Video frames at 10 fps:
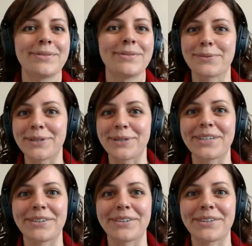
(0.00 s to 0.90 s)
Which is a really
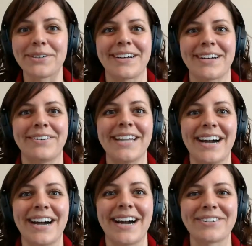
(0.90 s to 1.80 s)
good question. I know a
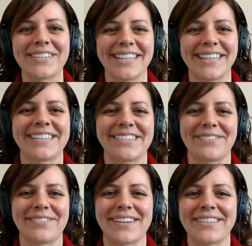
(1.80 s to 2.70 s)
lot of you are telling
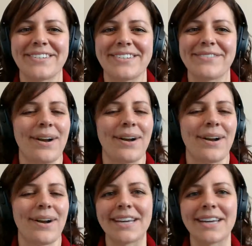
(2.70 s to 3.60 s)
stories to try to
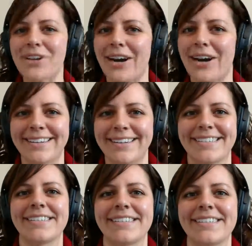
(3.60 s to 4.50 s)
engage
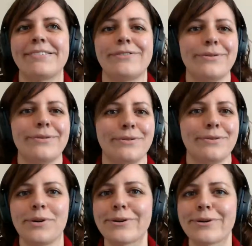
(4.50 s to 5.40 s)
audiences, to
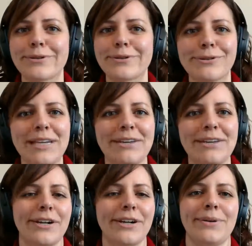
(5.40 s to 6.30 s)
grow your social media
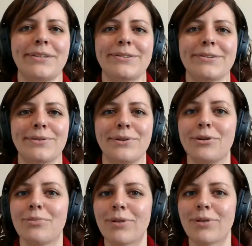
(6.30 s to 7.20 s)
followings, grow your
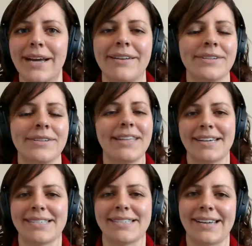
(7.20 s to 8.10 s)
brand,
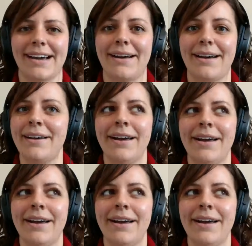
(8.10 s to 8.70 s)
things like that.